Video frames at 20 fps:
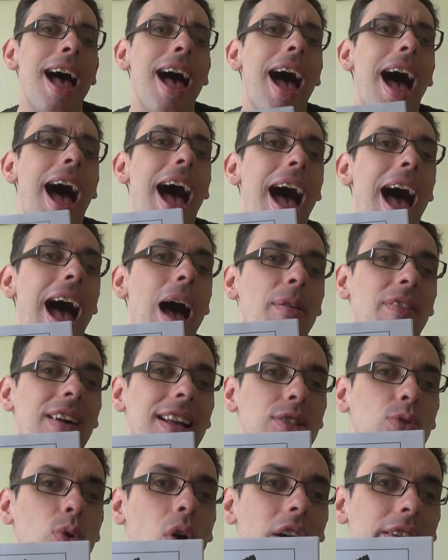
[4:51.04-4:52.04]

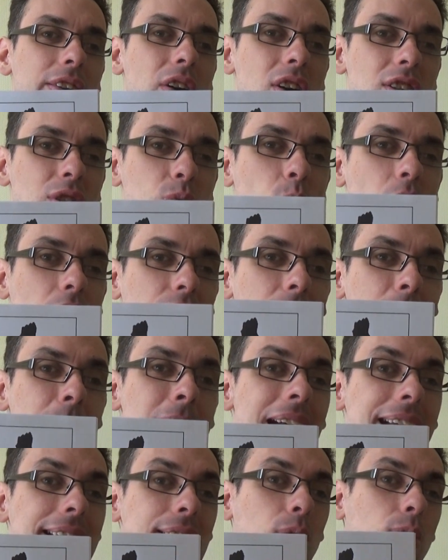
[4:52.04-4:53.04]
That's quite a nice one that
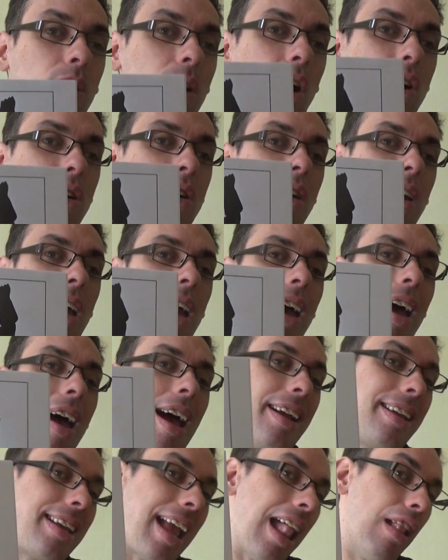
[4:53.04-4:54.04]
may look like
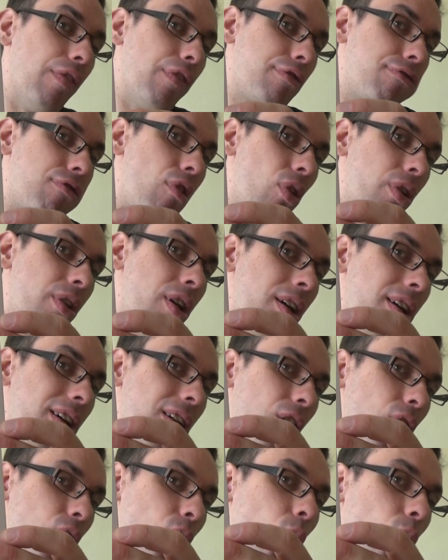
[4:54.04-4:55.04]
Galvatron
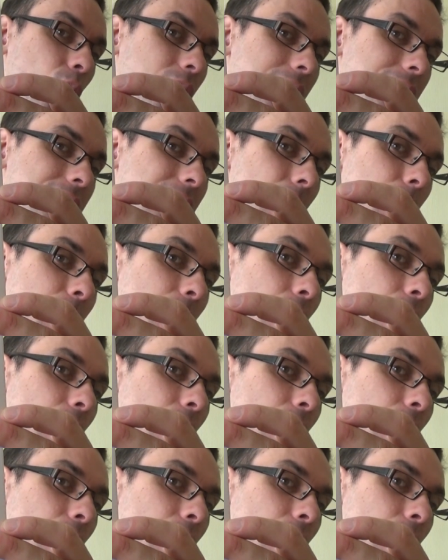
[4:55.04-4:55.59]
lording it up